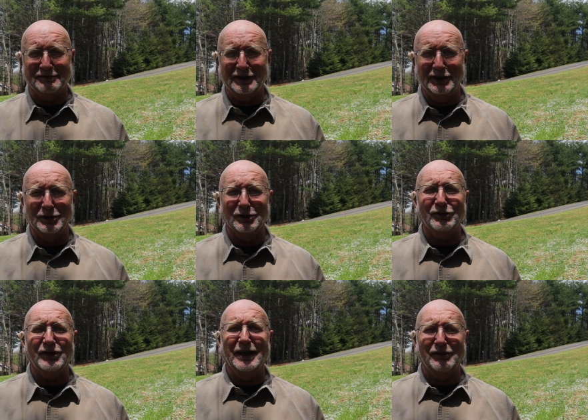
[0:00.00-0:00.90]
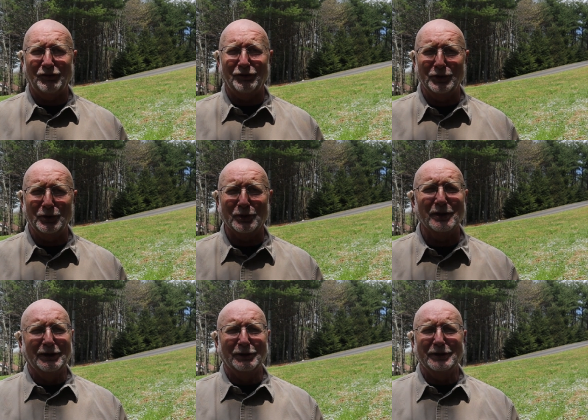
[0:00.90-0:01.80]
of years as food.
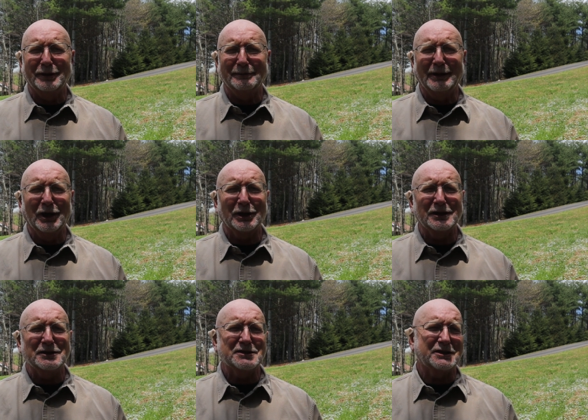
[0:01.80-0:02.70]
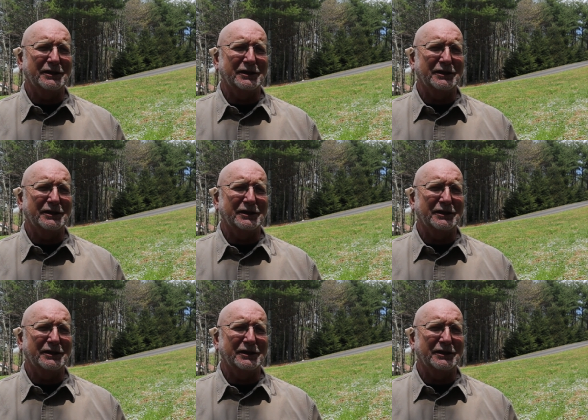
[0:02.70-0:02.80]
Here in the Americas,